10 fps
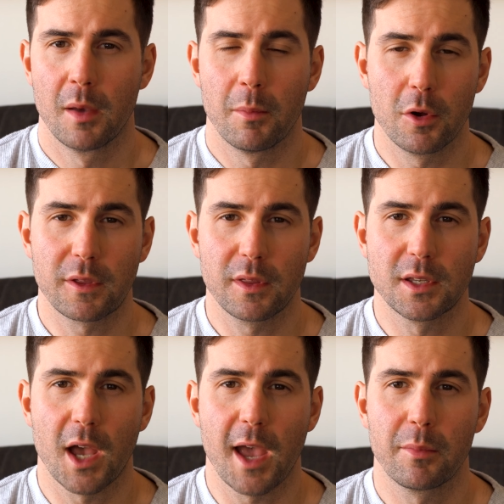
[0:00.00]
Most of the
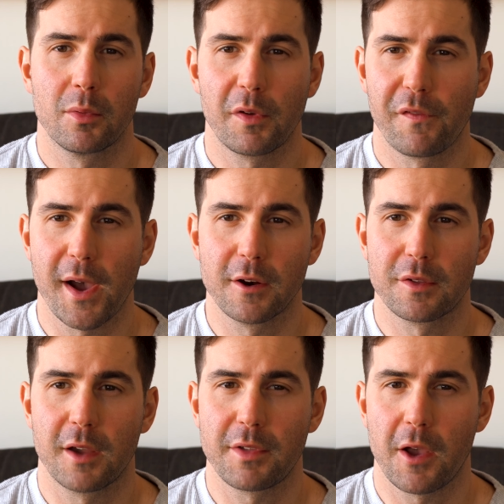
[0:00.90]
time, we find
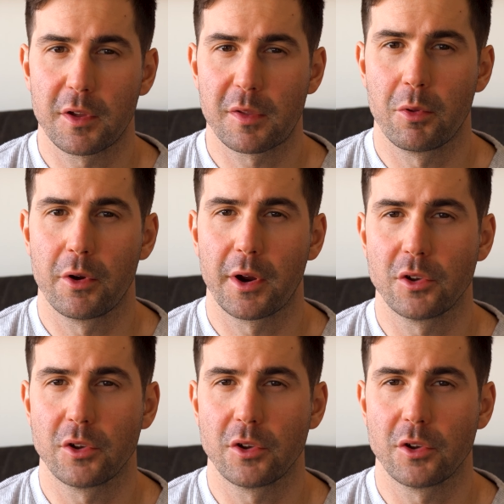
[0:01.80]
ourselves out exploring